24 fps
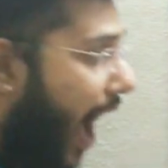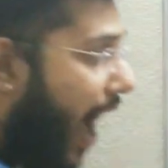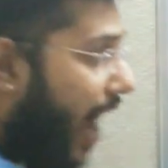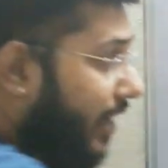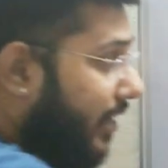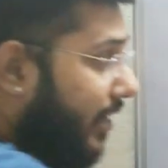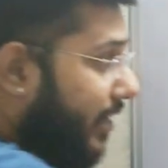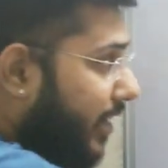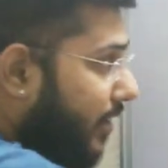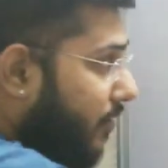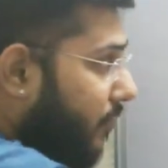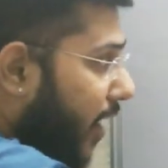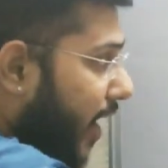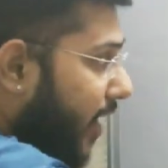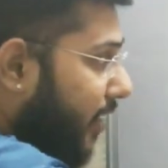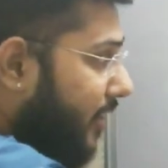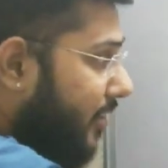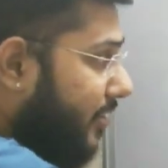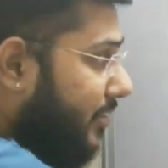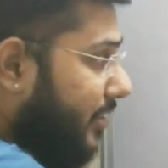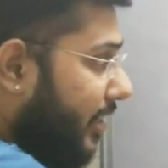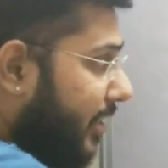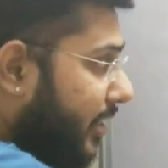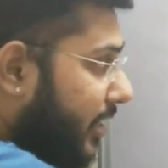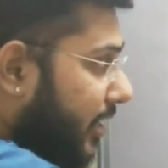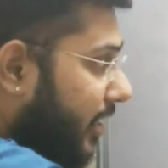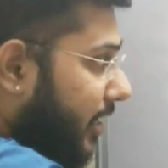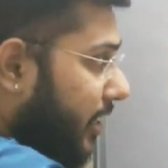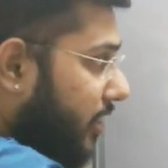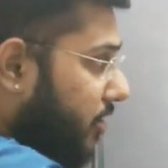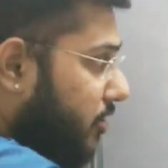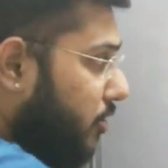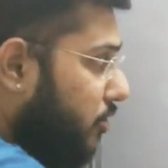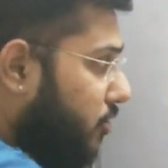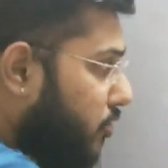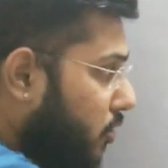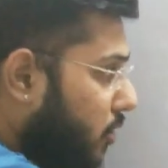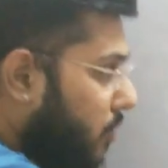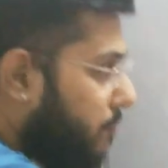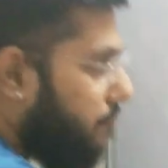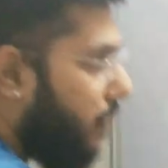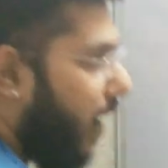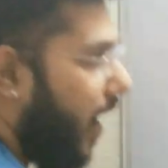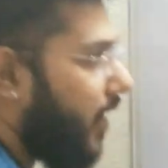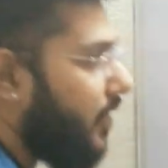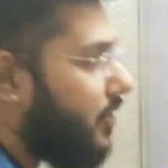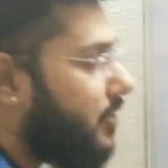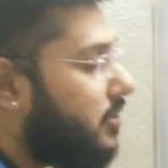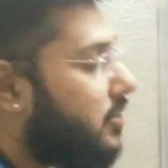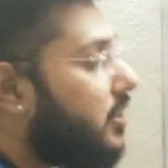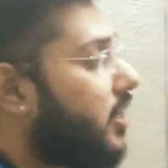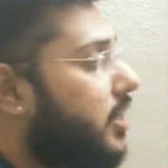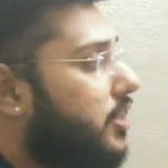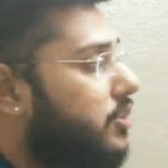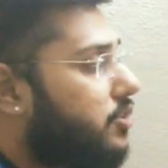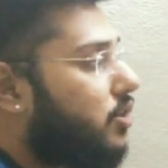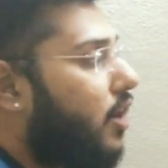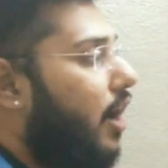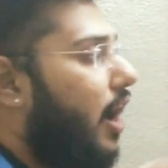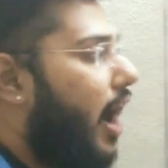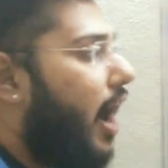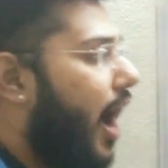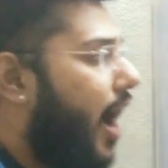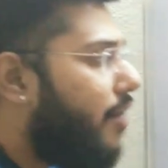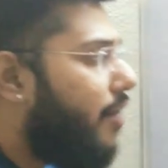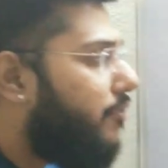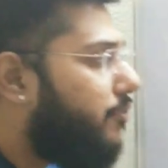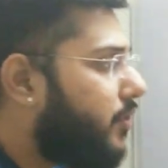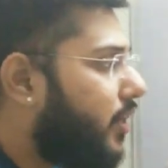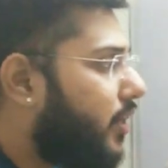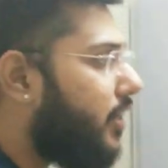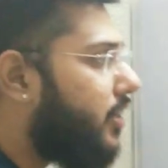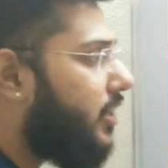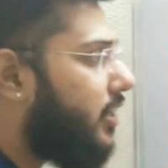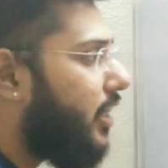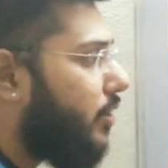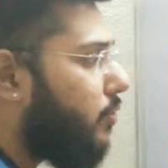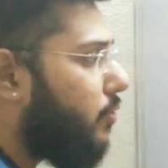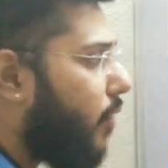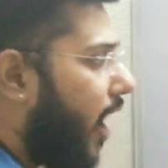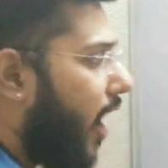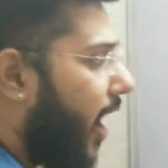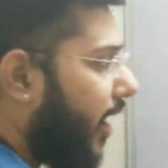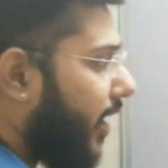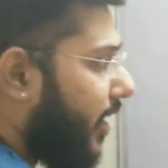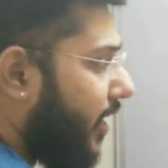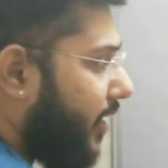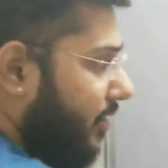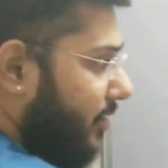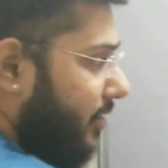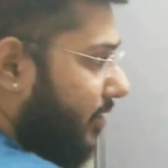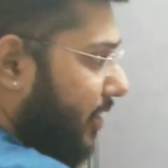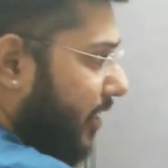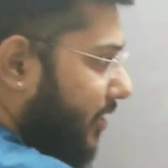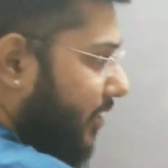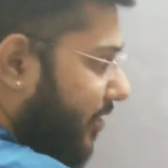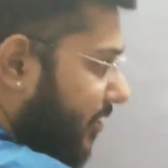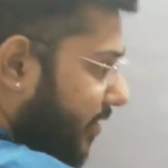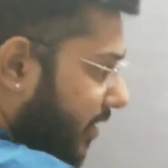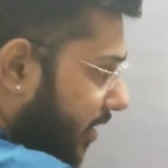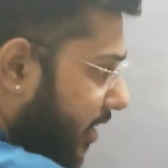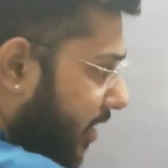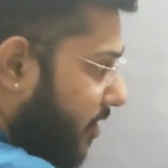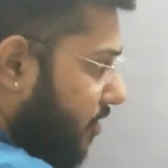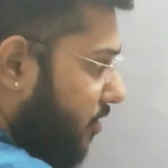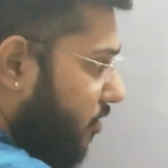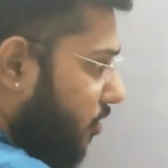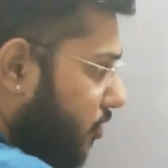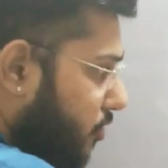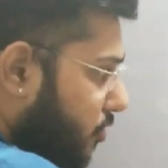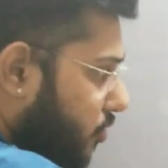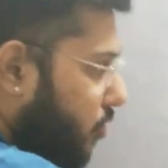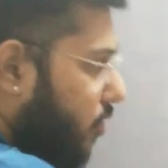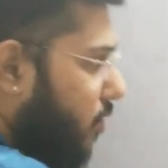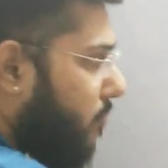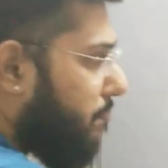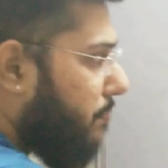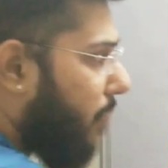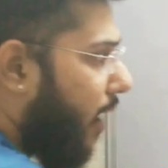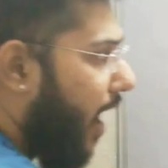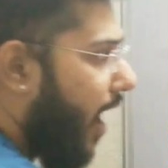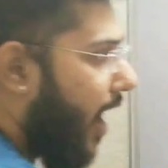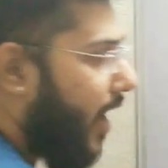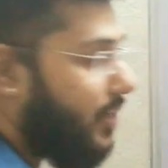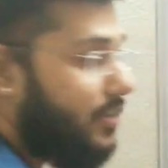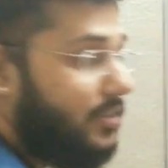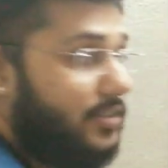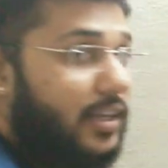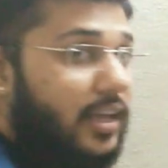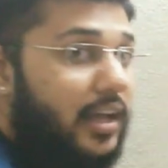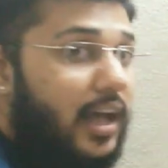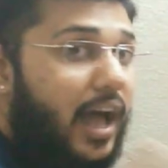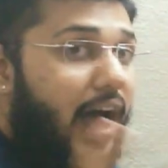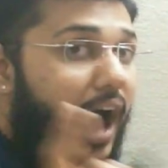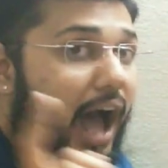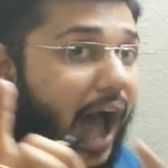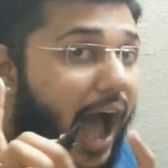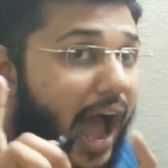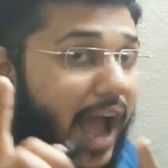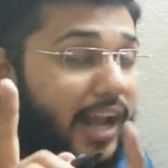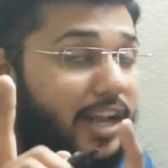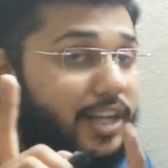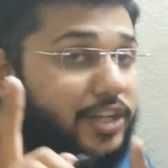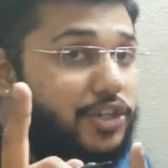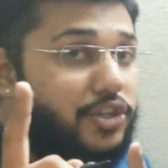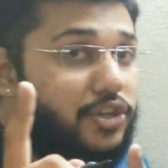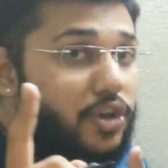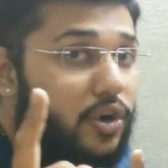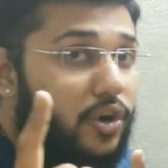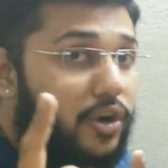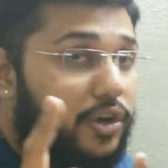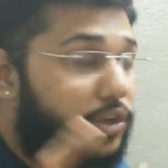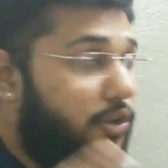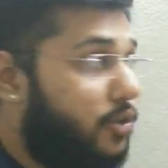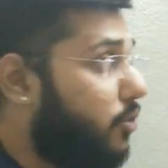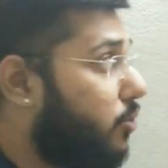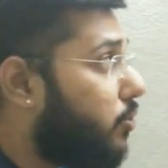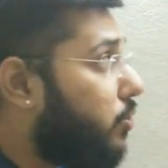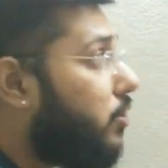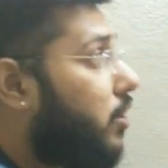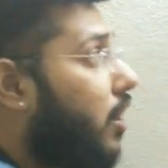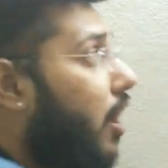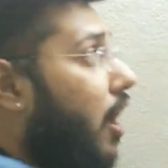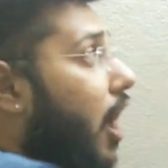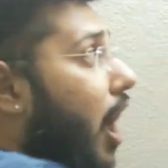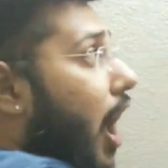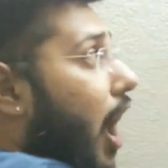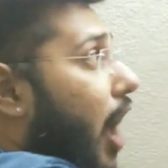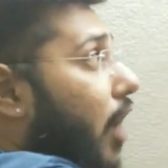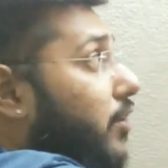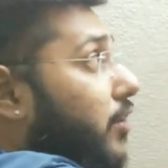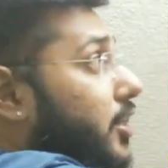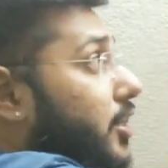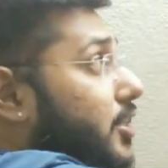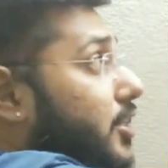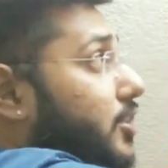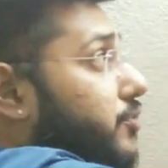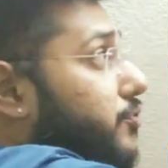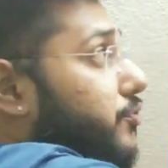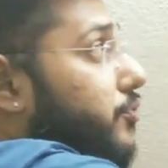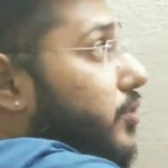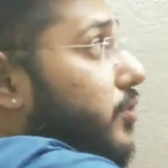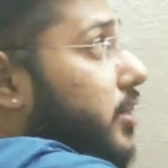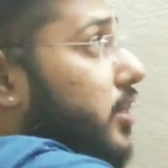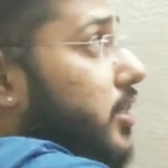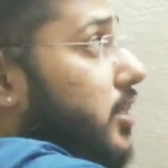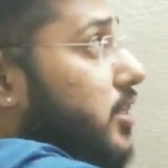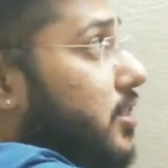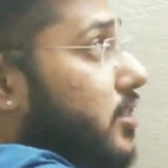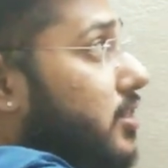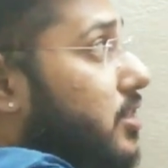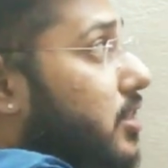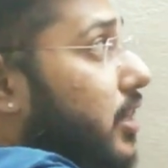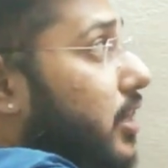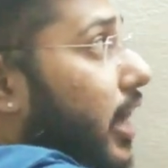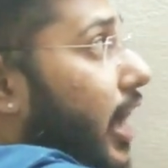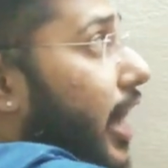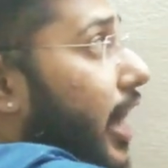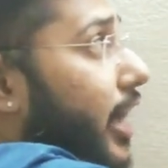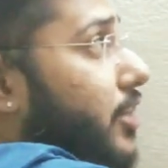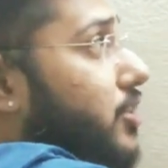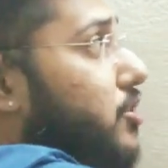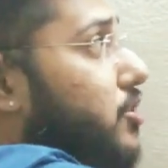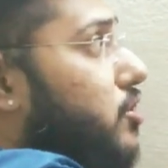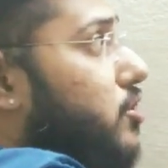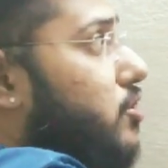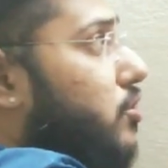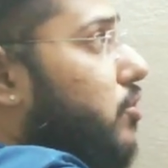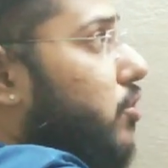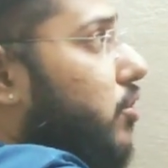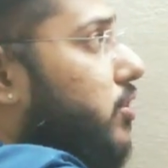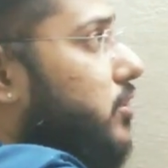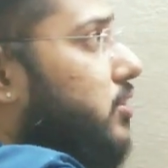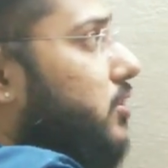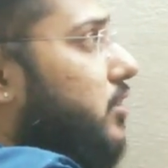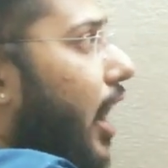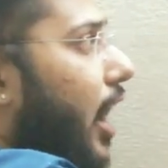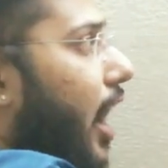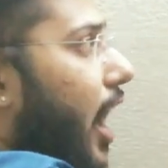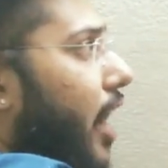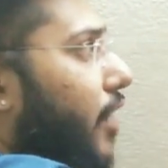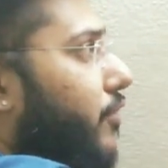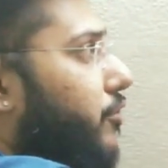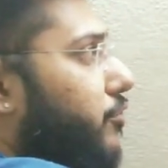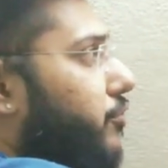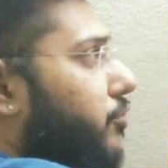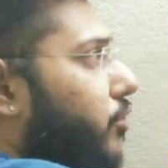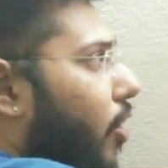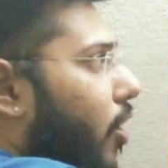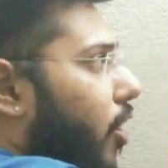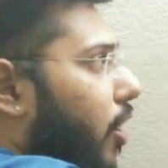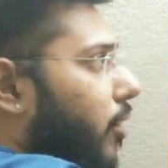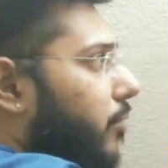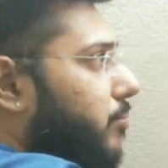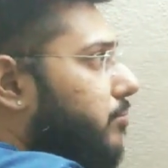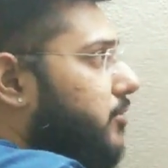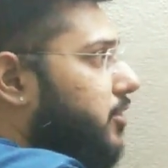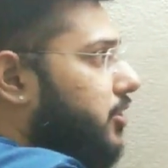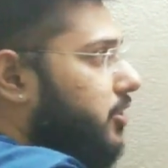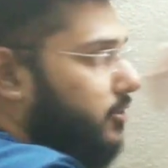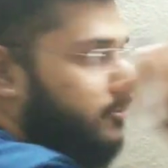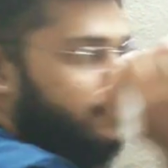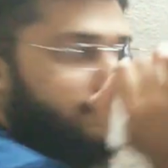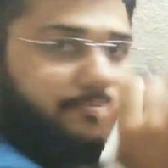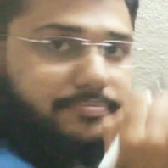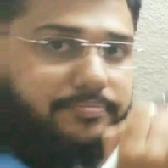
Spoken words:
I'll divide this circle into 2 parts. So after dividing this into 2 parts, I'll show you how these first 8 strokes are formed.